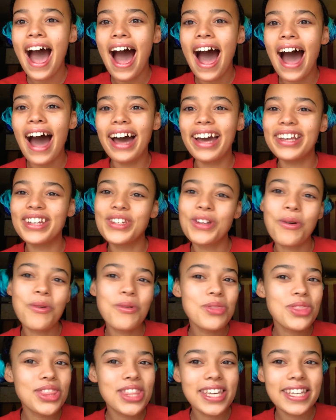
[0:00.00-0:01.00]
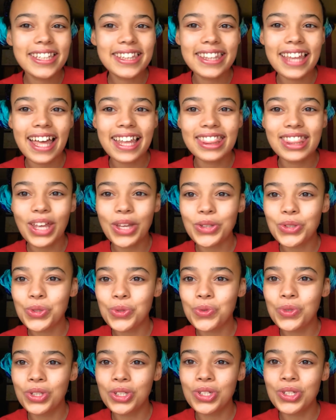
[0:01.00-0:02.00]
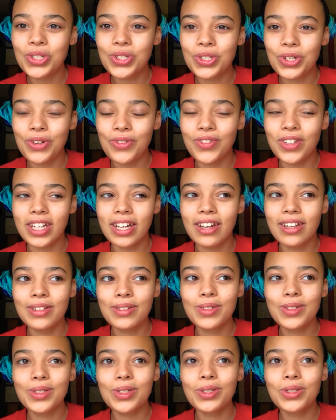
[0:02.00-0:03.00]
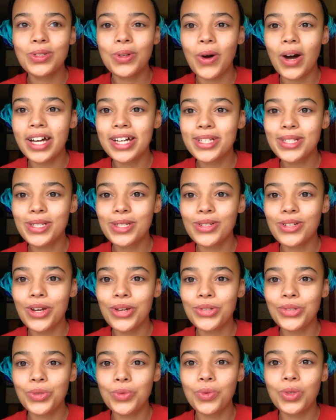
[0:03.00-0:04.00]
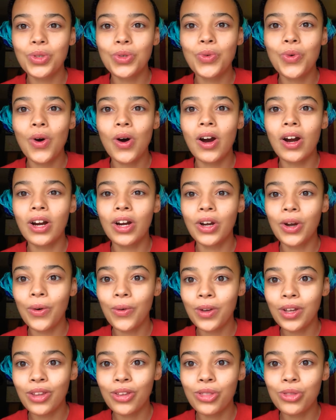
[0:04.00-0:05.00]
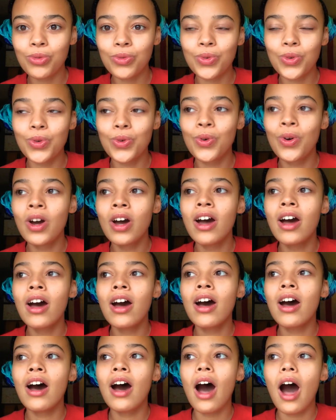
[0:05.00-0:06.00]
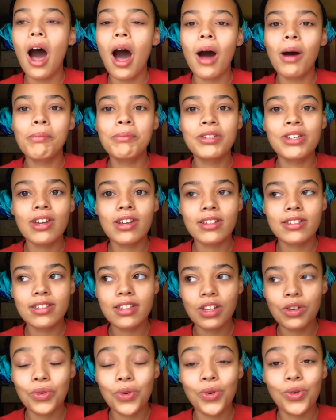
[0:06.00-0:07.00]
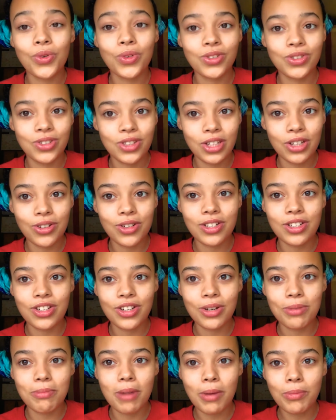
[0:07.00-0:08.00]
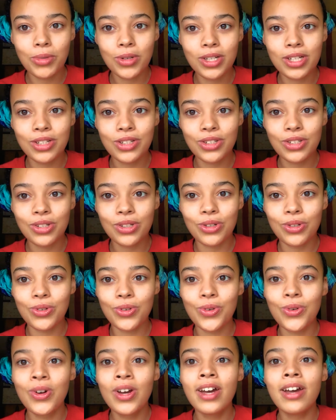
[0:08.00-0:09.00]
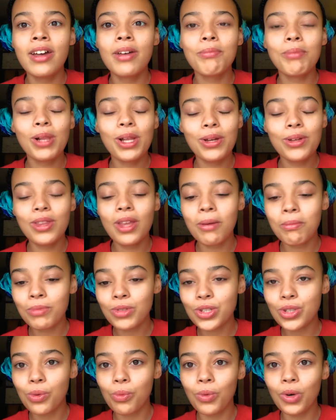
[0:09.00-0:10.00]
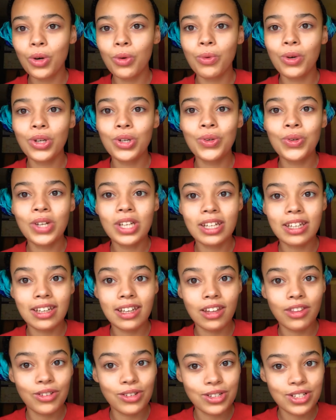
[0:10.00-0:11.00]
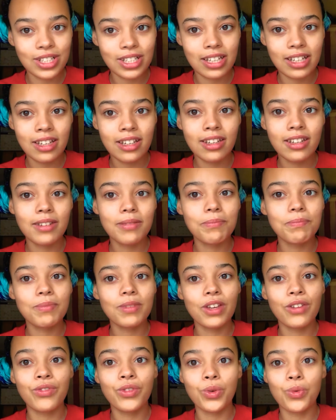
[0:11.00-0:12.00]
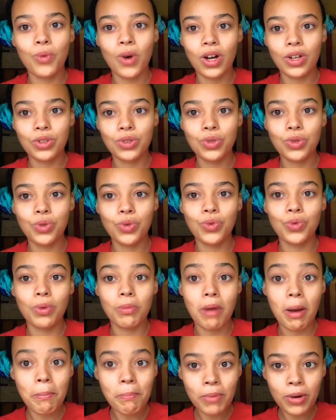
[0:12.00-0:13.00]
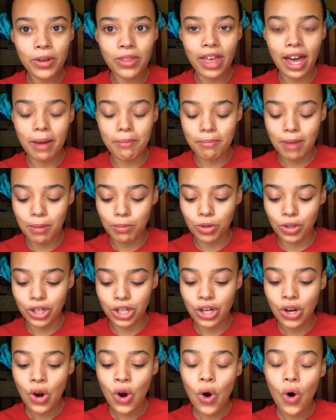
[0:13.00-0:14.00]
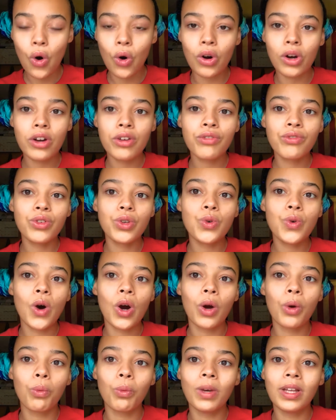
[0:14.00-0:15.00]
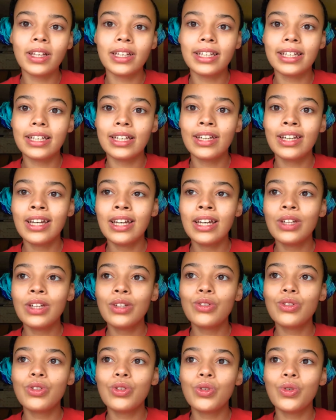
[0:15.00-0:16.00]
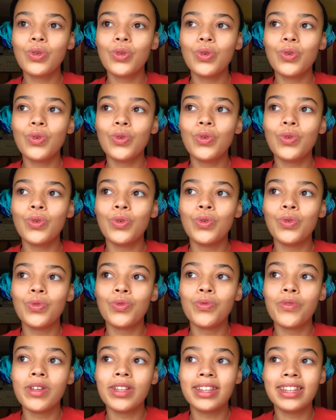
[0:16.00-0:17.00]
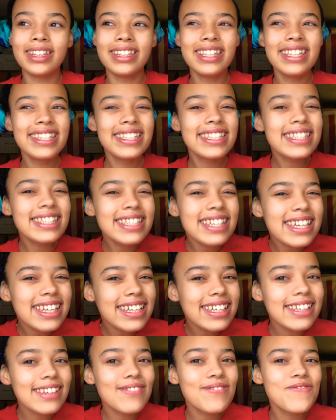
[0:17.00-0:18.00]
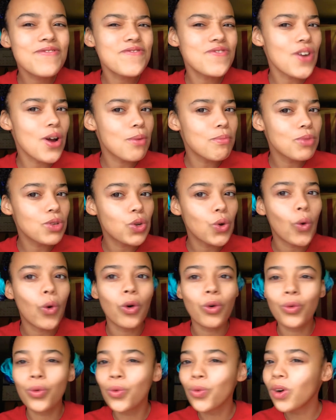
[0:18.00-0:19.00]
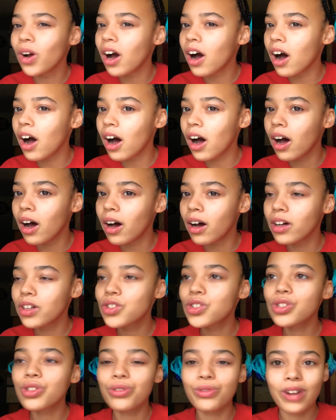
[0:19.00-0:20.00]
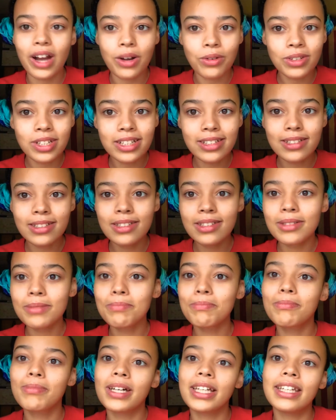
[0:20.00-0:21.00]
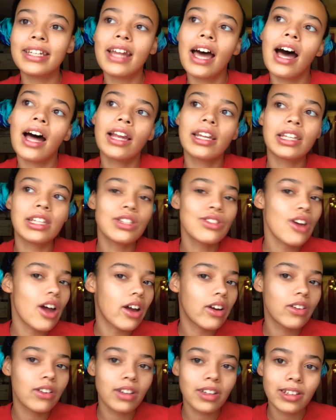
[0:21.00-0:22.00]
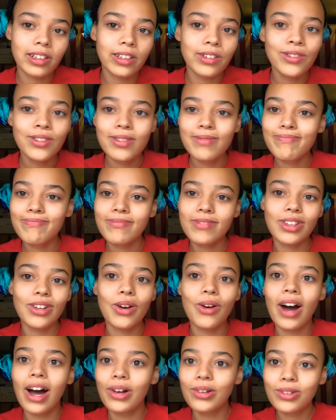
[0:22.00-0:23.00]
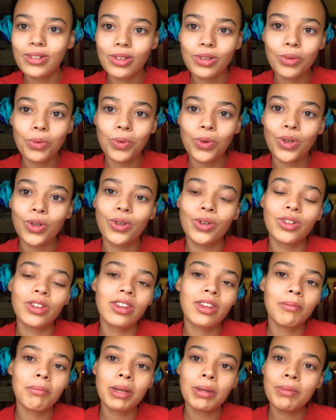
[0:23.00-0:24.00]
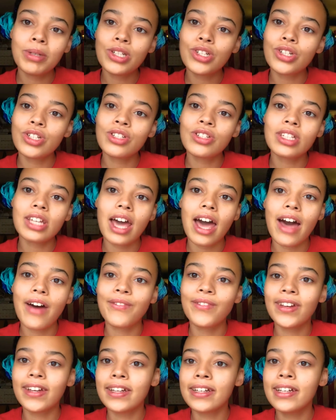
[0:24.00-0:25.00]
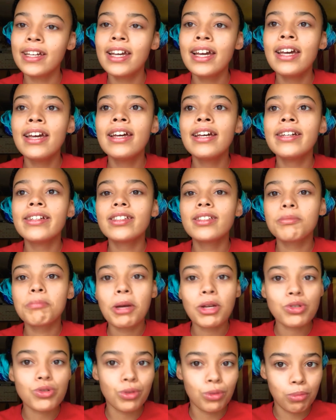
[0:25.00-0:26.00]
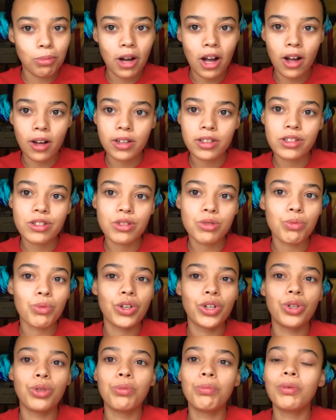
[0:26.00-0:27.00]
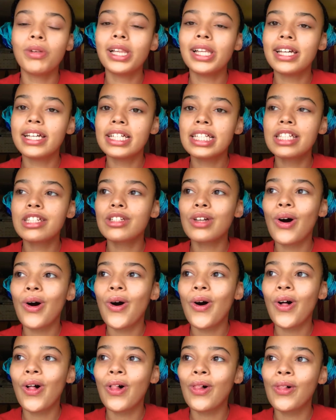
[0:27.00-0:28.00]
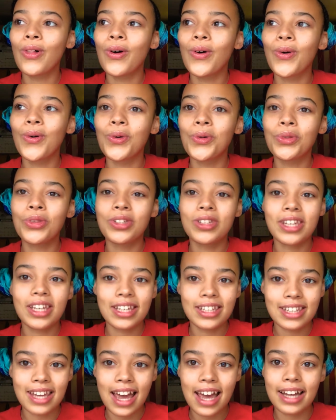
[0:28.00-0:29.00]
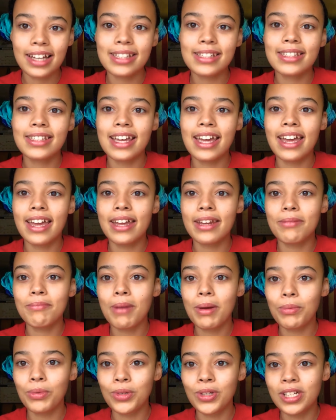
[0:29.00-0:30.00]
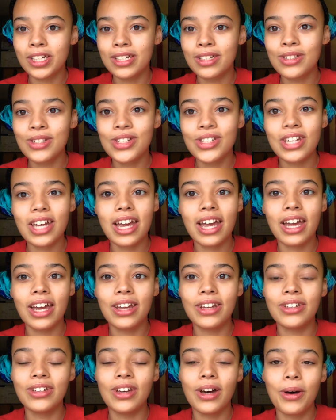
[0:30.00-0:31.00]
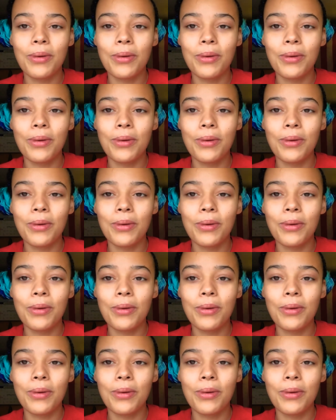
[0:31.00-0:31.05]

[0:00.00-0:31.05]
I don't think that that's really serving us. So I suggest when you are going through objects that hold near and dear memories to you, put them somewhere where you can either see it if you want to remember that memory, or if you are willing to release it from your surroundings but not entirely, you know, out to the world, then maybe just have a special box where you place all old knickknacks and memories and